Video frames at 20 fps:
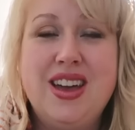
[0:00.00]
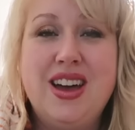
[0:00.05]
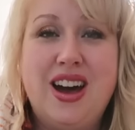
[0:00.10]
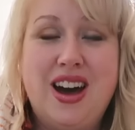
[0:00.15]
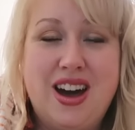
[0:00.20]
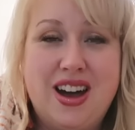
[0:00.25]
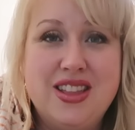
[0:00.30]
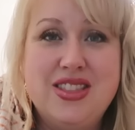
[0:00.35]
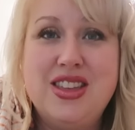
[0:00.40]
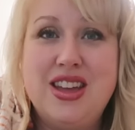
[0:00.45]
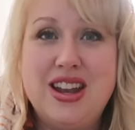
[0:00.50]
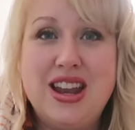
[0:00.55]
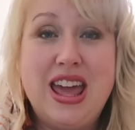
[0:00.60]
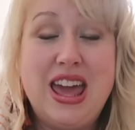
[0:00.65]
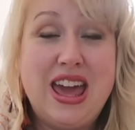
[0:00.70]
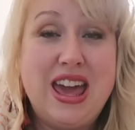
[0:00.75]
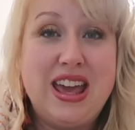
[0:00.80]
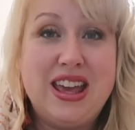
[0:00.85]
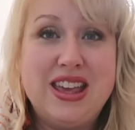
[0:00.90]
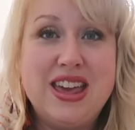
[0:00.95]
uh, then
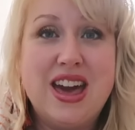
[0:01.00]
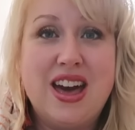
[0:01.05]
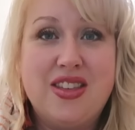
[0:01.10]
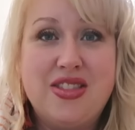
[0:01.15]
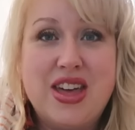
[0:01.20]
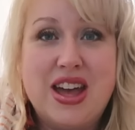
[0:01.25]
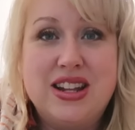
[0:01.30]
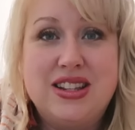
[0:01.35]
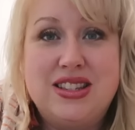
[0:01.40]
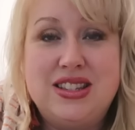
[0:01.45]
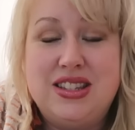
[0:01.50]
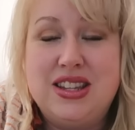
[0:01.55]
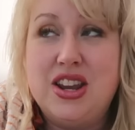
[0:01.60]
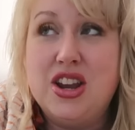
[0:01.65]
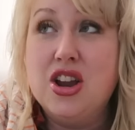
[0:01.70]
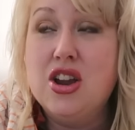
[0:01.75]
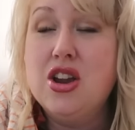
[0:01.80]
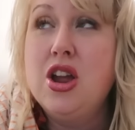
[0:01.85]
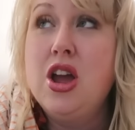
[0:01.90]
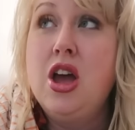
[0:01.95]
hey, yeah, that's
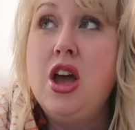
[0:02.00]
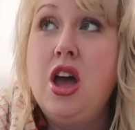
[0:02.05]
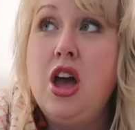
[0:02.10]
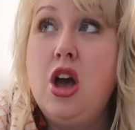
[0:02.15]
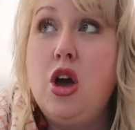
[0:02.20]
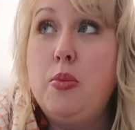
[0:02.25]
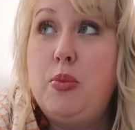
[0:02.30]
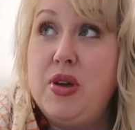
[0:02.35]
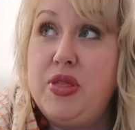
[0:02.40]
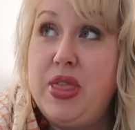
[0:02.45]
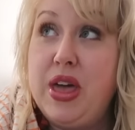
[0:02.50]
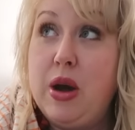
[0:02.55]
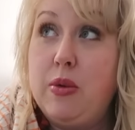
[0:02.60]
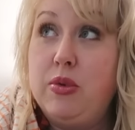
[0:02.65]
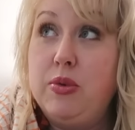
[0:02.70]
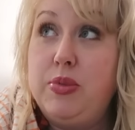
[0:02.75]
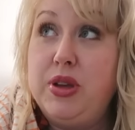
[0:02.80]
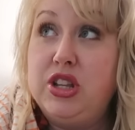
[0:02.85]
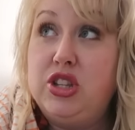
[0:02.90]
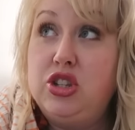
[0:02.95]
dinner. But that
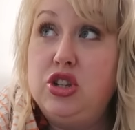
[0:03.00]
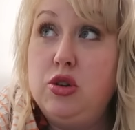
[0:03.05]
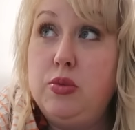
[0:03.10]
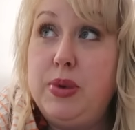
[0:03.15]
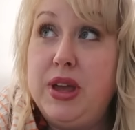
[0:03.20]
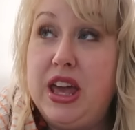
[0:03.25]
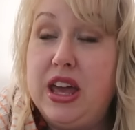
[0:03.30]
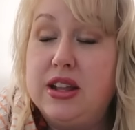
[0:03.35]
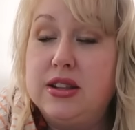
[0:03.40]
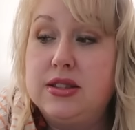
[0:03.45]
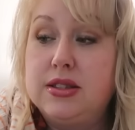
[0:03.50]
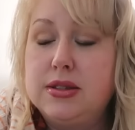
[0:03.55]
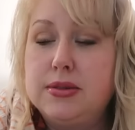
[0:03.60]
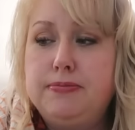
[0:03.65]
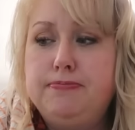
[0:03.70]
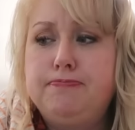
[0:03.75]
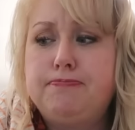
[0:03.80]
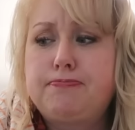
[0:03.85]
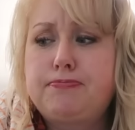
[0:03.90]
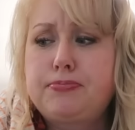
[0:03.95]
would be two pans.
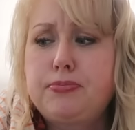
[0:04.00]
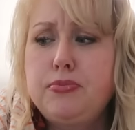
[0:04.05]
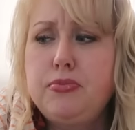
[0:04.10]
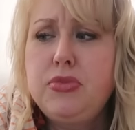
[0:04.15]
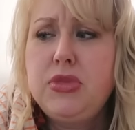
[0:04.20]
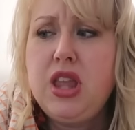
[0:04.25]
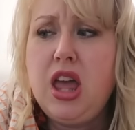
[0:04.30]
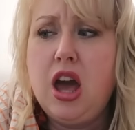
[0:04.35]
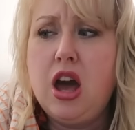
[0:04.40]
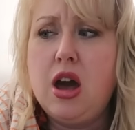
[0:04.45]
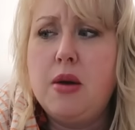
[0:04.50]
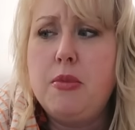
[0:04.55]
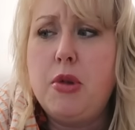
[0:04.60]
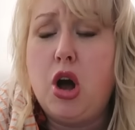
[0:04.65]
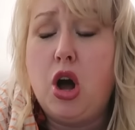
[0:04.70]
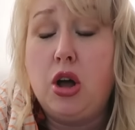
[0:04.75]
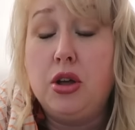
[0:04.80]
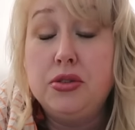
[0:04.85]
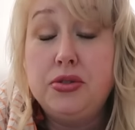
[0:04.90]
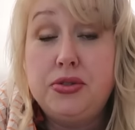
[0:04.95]
Um,
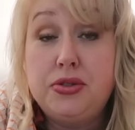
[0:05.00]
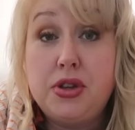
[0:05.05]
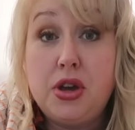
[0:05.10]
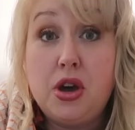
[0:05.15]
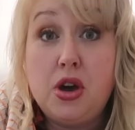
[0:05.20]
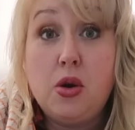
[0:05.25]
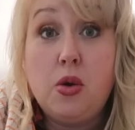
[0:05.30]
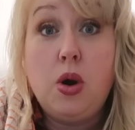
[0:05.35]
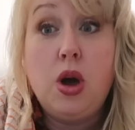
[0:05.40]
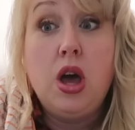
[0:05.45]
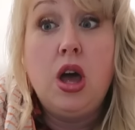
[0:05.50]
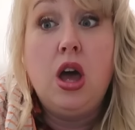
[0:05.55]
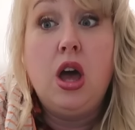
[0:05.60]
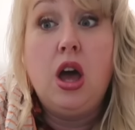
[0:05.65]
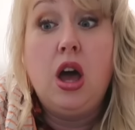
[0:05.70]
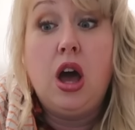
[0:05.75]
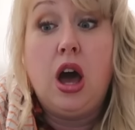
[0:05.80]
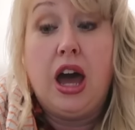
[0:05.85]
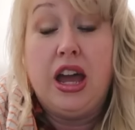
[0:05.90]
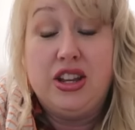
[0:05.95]
also,
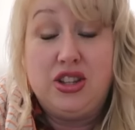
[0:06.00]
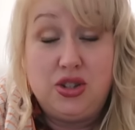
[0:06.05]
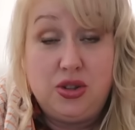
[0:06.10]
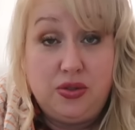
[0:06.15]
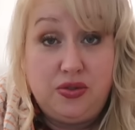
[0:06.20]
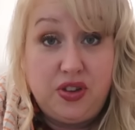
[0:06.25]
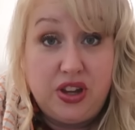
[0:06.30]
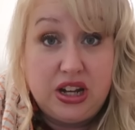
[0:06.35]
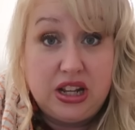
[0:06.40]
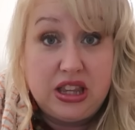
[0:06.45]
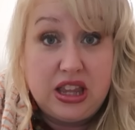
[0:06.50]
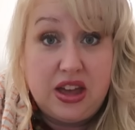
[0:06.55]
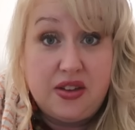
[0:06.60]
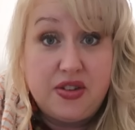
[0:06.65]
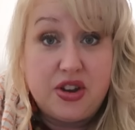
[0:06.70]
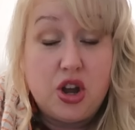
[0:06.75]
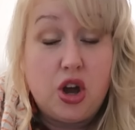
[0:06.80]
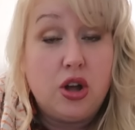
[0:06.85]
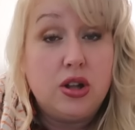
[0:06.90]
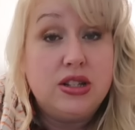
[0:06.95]
I do feed
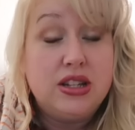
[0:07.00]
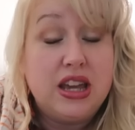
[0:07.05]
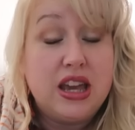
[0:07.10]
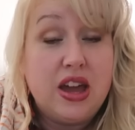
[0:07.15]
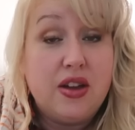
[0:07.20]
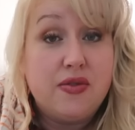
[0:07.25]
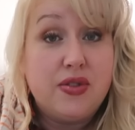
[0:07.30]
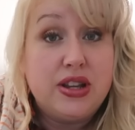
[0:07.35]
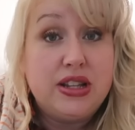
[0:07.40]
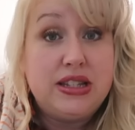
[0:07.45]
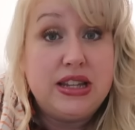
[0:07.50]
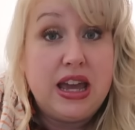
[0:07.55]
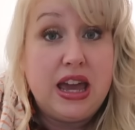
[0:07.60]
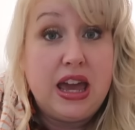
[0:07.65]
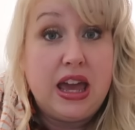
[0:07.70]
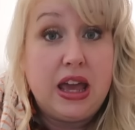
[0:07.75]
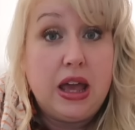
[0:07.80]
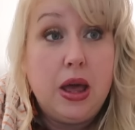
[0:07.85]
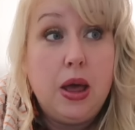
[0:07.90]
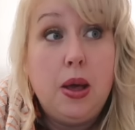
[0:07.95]
11 all day every
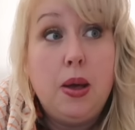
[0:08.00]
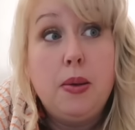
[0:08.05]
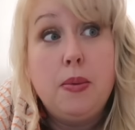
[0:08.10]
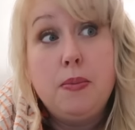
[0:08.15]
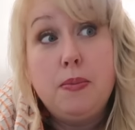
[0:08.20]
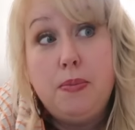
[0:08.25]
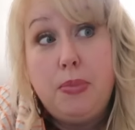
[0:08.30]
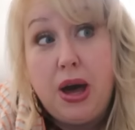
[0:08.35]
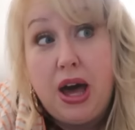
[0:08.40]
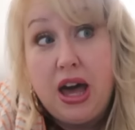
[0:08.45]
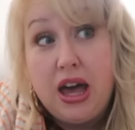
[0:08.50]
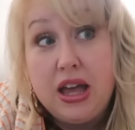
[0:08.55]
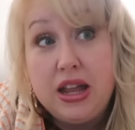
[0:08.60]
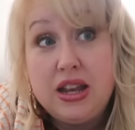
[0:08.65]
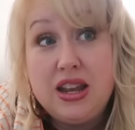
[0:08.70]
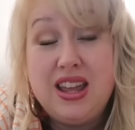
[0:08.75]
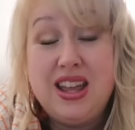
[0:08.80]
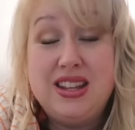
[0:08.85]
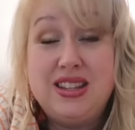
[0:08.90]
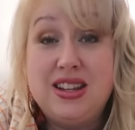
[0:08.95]
day,
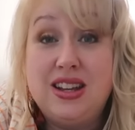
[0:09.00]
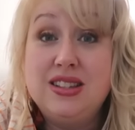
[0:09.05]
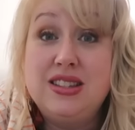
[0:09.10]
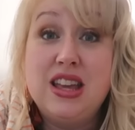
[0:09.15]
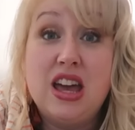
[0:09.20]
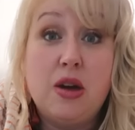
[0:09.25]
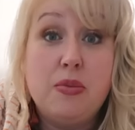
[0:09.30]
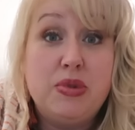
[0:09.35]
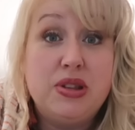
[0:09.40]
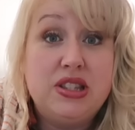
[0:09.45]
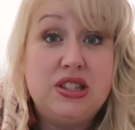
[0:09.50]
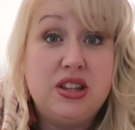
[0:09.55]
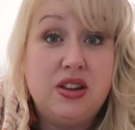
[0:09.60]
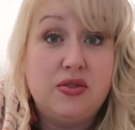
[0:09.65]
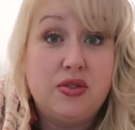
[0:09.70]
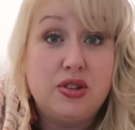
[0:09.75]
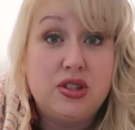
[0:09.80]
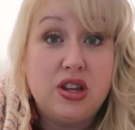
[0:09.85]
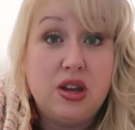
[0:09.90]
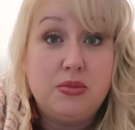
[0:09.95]
but it does happen
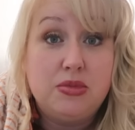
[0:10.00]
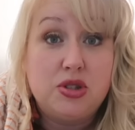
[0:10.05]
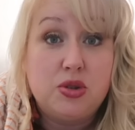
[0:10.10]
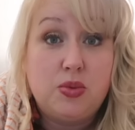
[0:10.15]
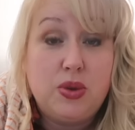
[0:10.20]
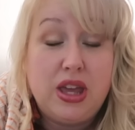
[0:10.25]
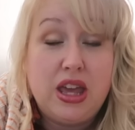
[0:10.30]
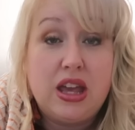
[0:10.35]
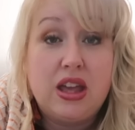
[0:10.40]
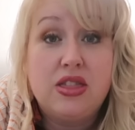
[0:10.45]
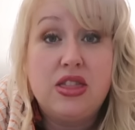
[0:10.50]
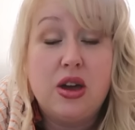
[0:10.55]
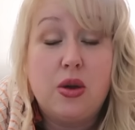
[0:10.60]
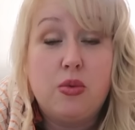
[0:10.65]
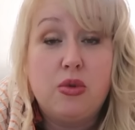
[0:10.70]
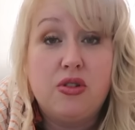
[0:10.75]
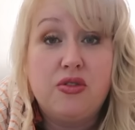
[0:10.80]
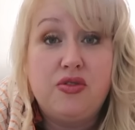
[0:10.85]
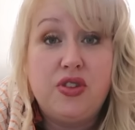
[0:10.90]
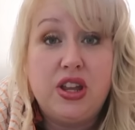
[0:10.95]
several times a week
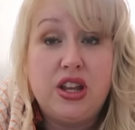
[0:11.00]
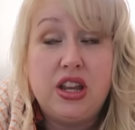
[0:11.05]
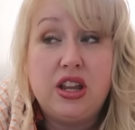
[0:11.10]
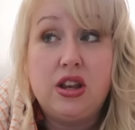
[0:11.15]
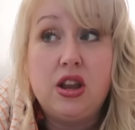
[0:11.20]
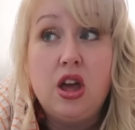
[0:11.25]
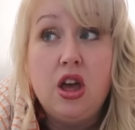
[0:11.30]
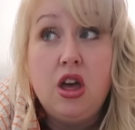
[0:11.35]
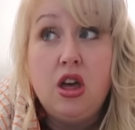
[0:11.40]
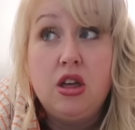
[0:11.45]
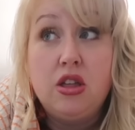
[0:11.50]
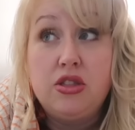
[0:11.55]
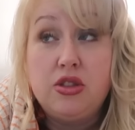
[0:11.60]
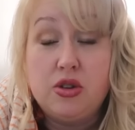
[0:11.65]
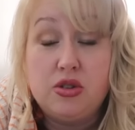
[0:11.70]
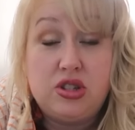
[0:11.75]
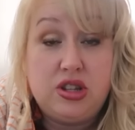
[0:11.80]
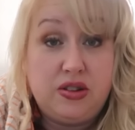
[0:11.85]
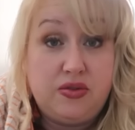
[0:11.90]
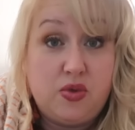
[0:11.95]
that we're feeding
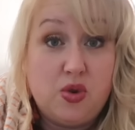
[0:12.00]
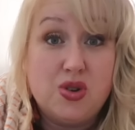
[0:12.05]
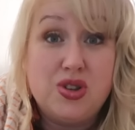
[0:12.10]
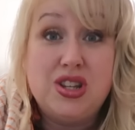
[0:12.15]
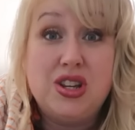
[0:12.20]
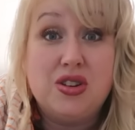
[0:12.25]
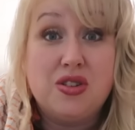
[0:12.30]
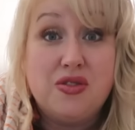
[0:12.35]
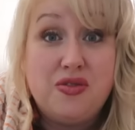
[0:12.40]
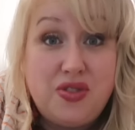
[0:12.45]
13, 14, or